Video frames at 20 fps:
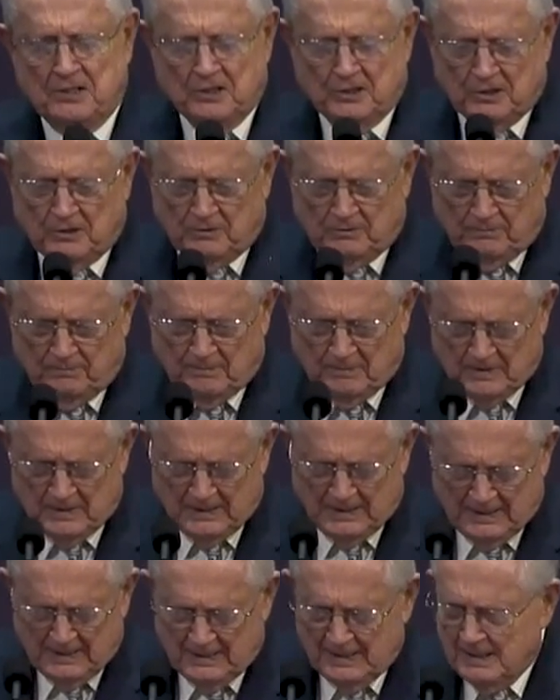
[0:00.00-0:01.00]
to the
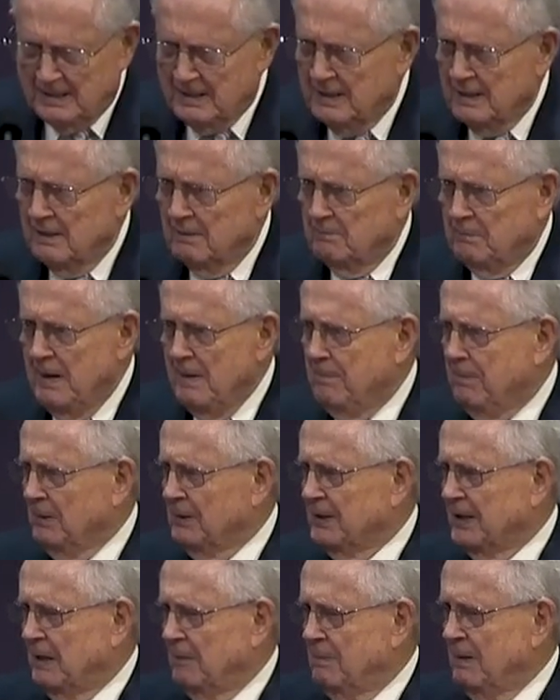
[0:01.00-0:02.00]
people
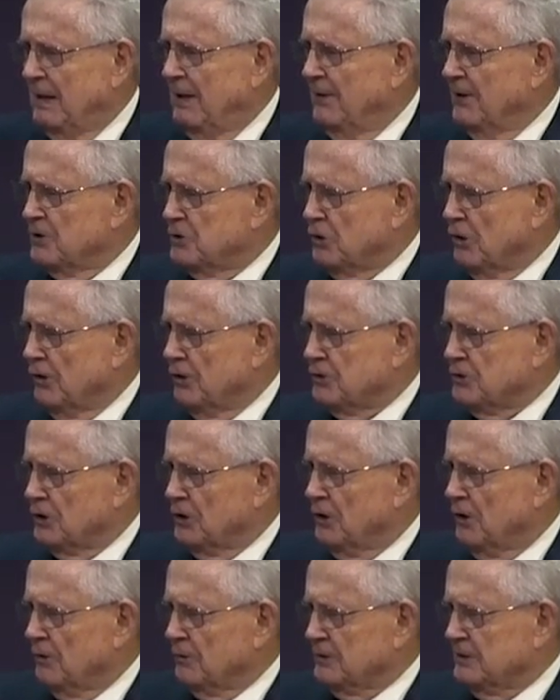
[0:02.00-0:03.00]
that have been in the church a
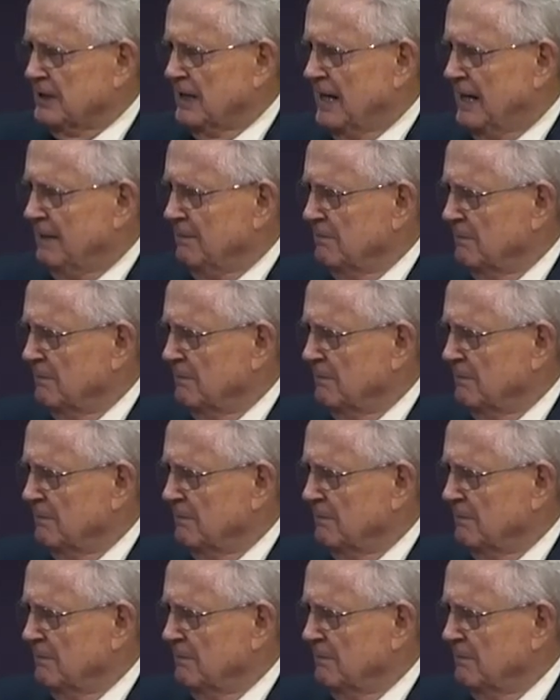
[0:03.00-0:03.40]
long time.